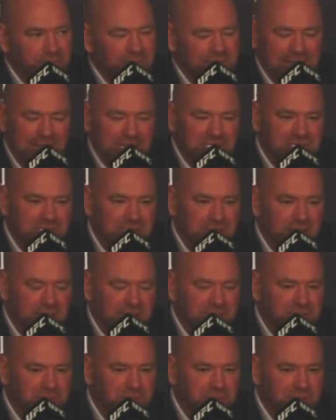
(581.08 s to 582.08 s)
And I
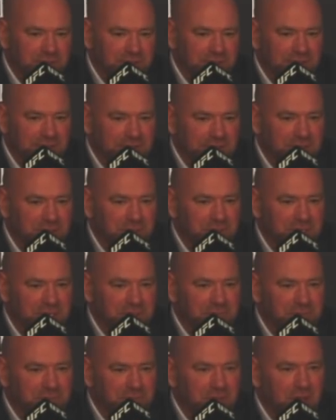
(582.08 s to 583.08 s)
just really think the
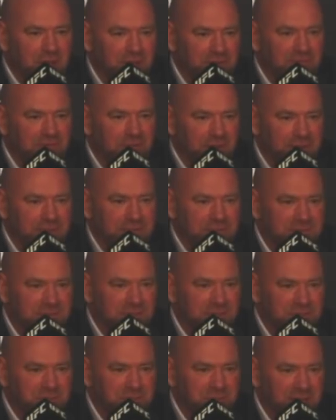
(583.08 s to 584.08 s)
Khabib Conor fight
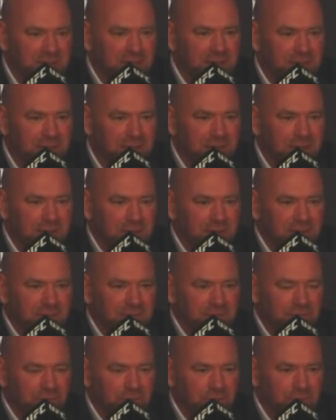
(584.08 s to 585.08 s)
is big
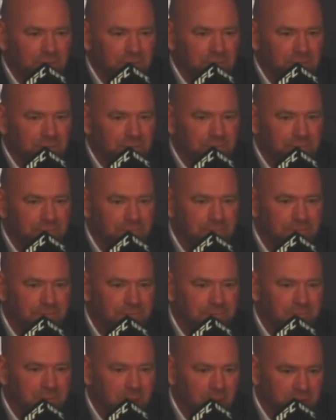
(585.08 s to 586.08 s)
for
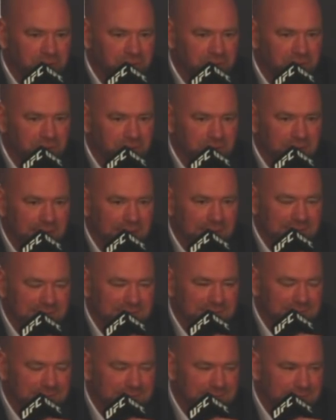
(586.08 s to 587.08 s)
both of their
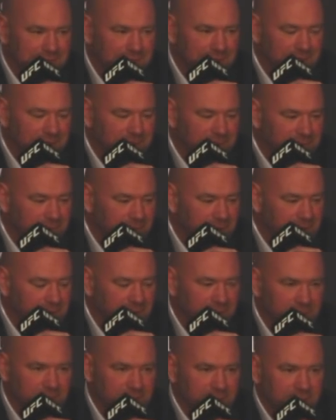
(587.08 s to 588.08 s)
legacies and
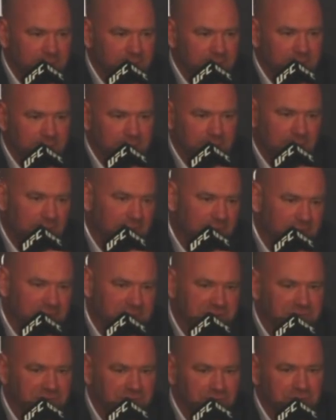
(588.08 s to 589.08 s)

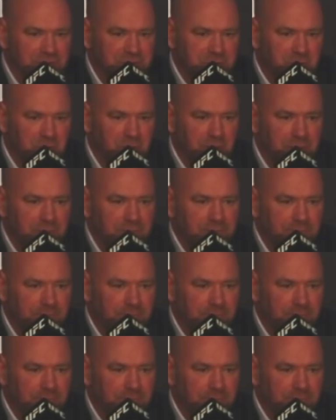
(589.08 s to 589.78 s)
obviously for the sport.